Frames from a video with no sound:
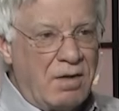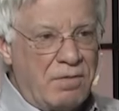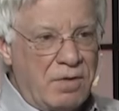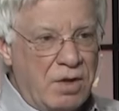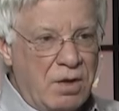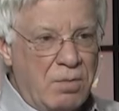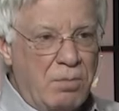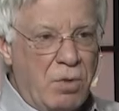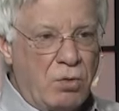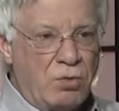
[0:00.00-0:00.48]
of
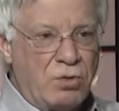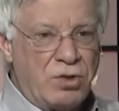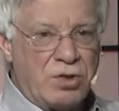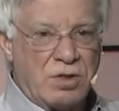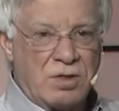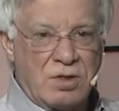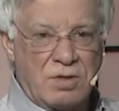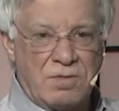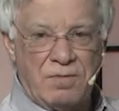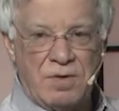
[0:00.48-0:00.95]
the
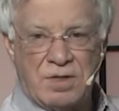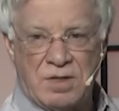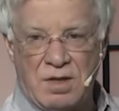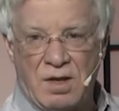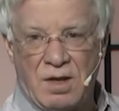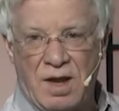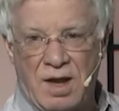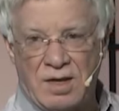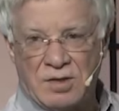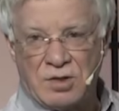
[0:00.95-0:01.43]
emotions
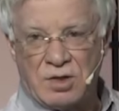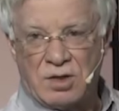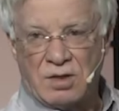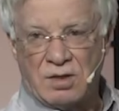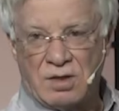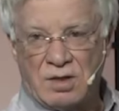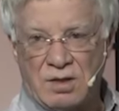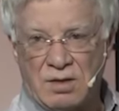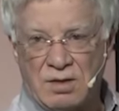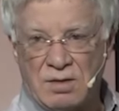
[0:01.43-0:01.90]

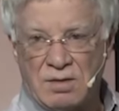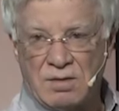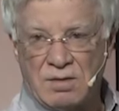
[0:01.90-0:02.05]
physiologically.